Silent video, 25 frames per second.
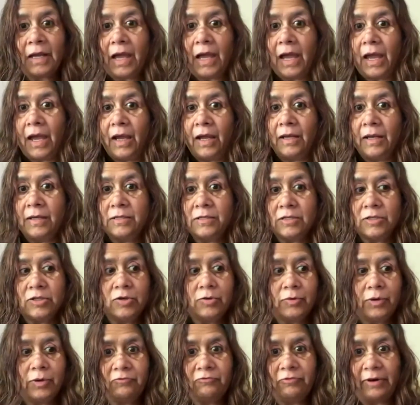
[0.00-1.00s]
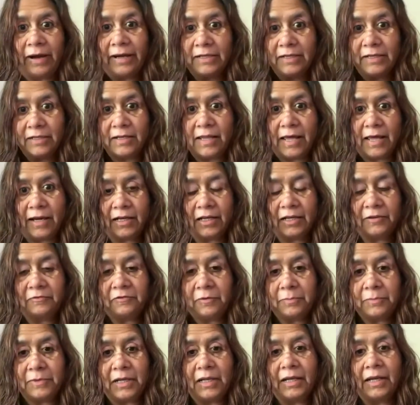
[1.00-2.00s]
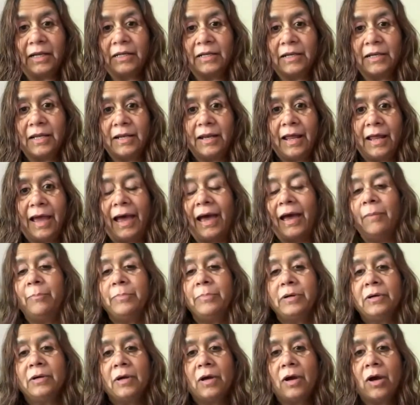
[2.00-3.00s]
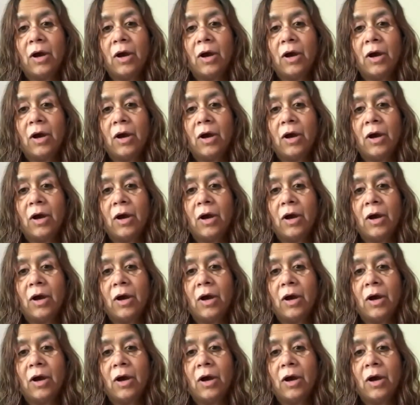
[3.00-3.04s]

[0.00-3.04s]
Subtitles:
and you can find it directly from the LinkedIn app,